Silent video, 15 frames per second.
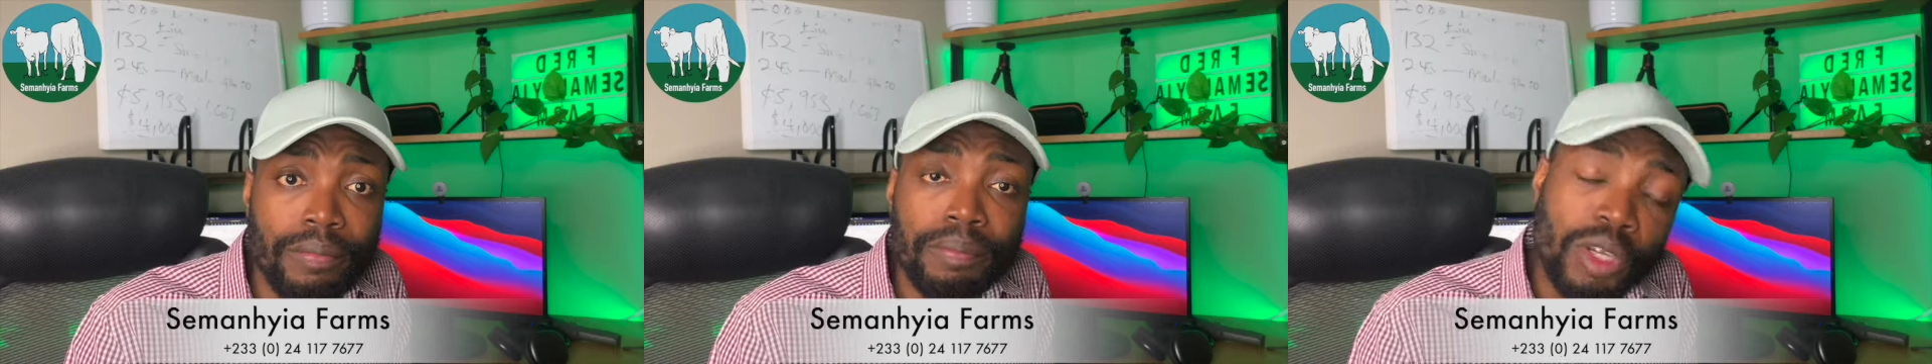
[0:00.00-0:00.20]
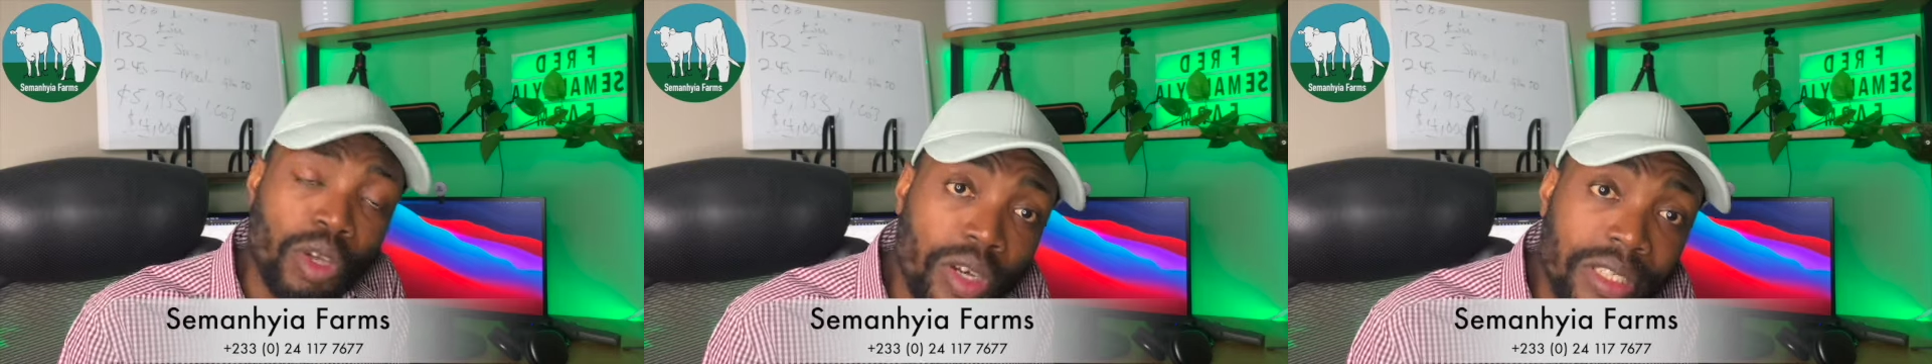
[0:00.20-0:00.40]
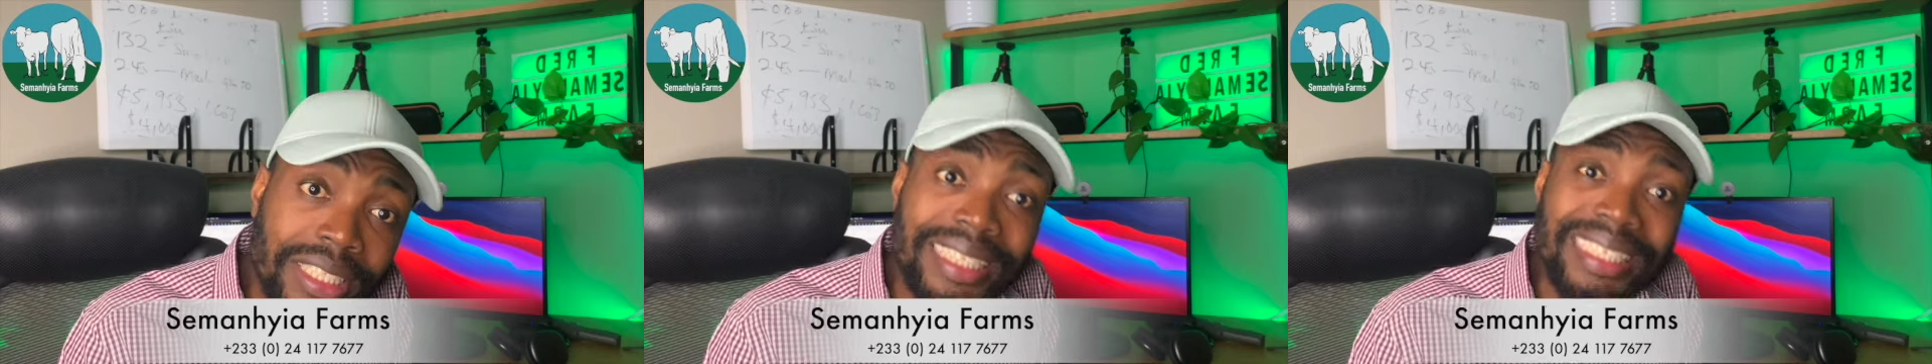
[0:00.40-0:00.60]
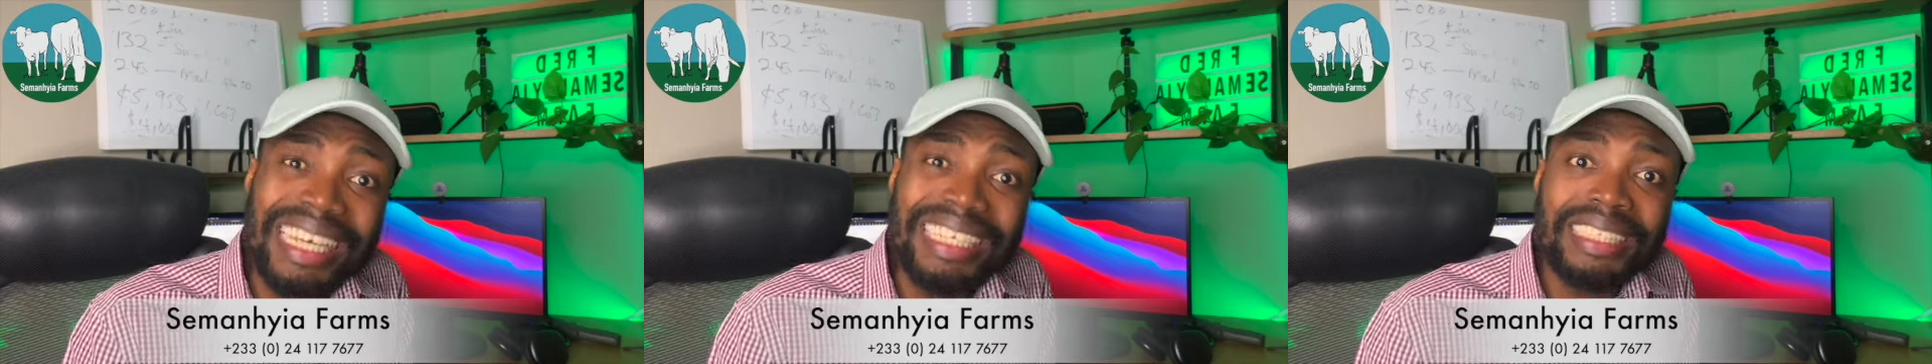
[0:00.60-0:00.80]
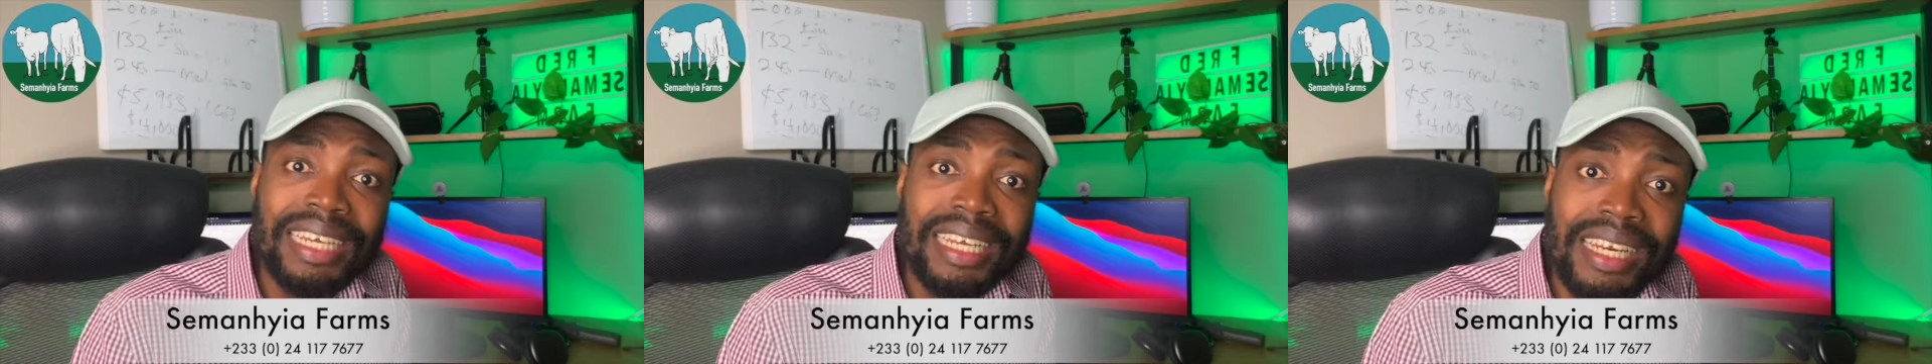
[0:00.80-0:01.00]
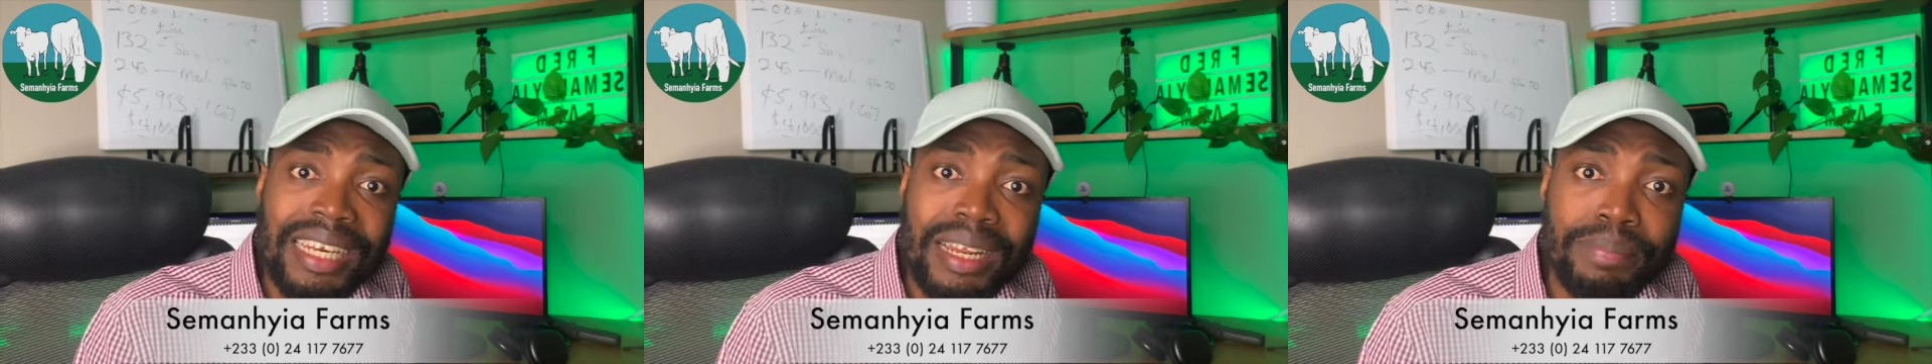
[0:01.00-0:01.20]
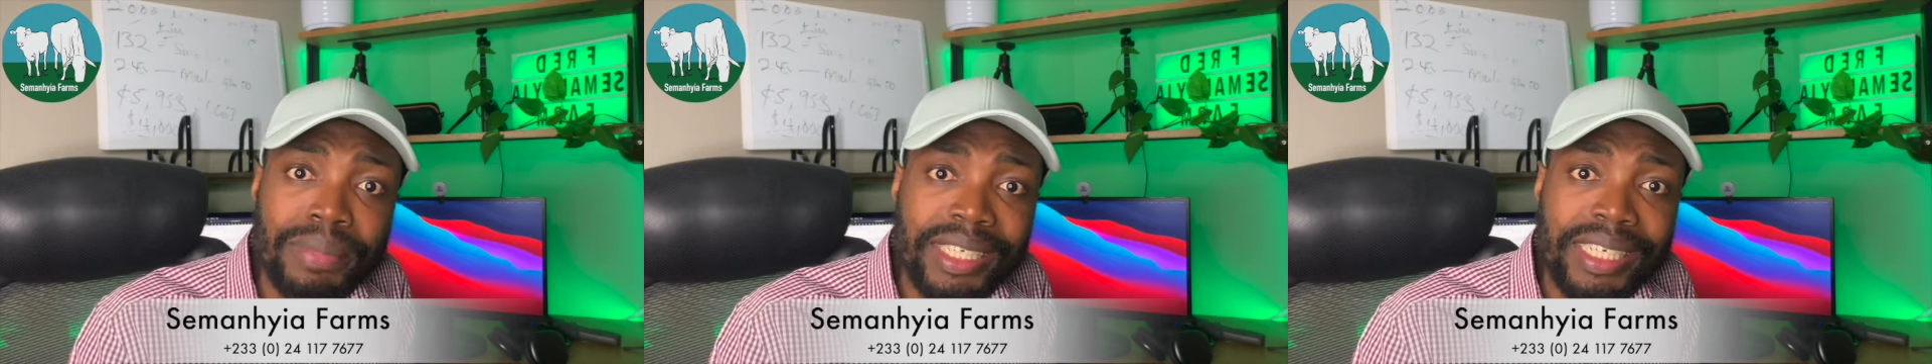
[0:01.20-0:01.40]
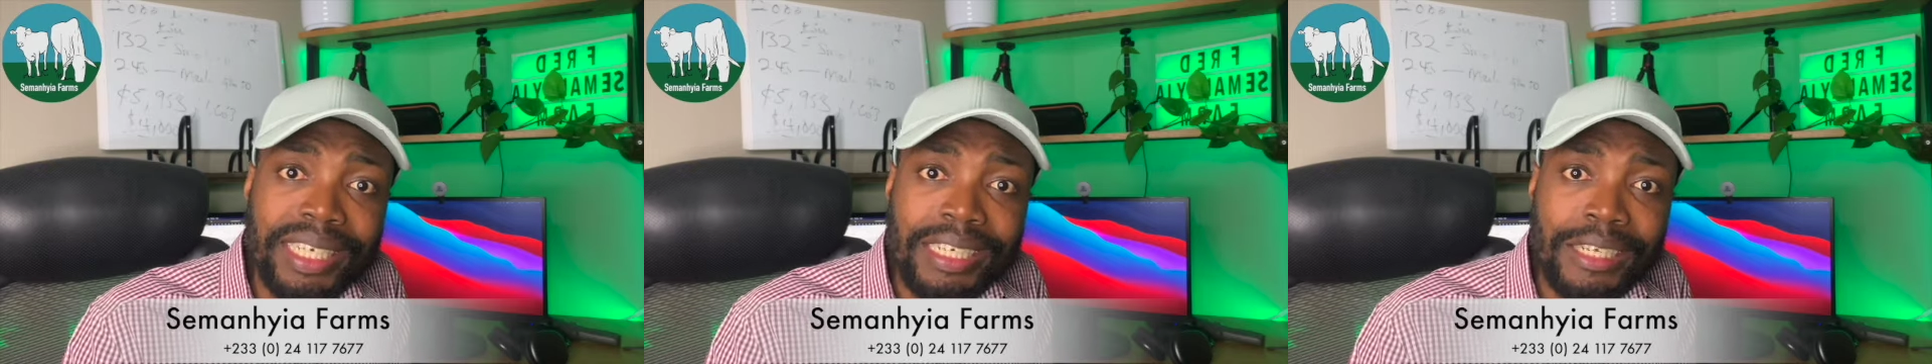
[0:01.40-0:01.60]
Because as I said in the
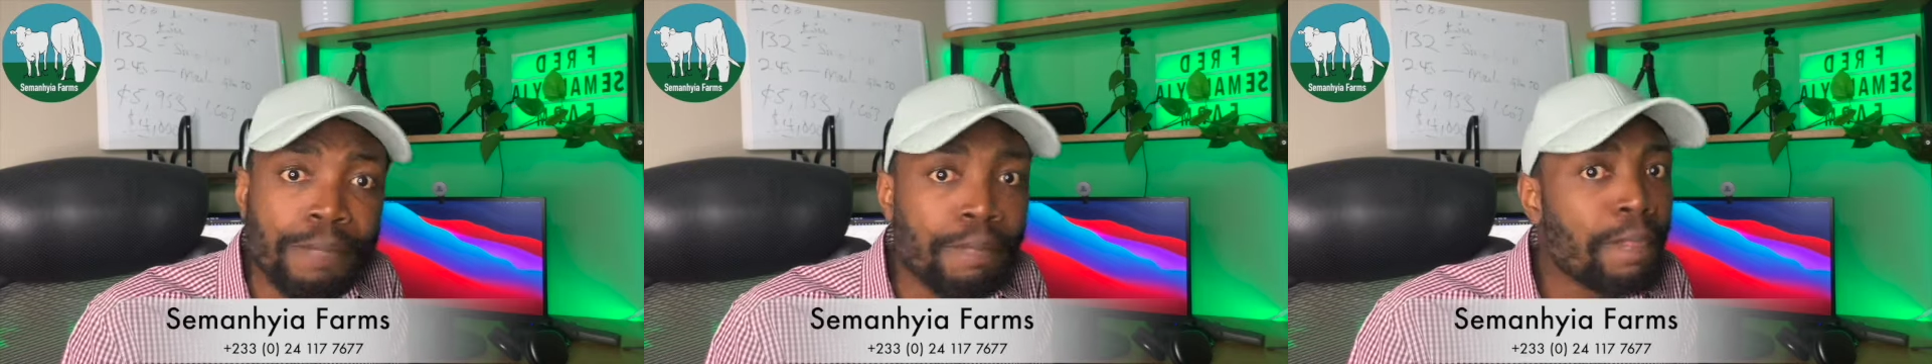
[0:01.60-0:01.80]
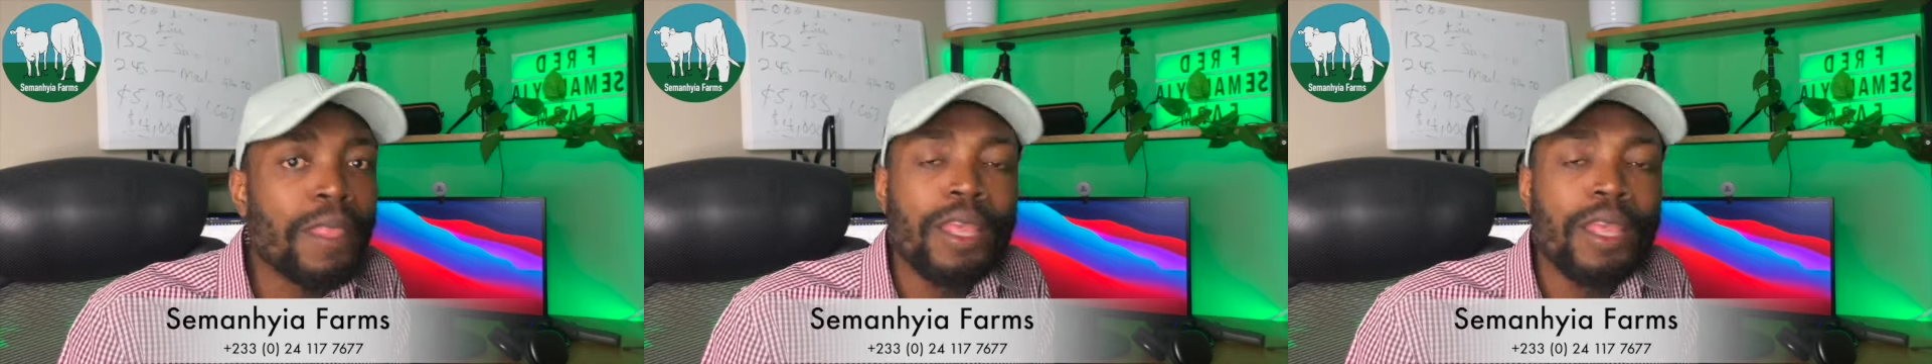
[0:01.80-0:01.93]
beginning,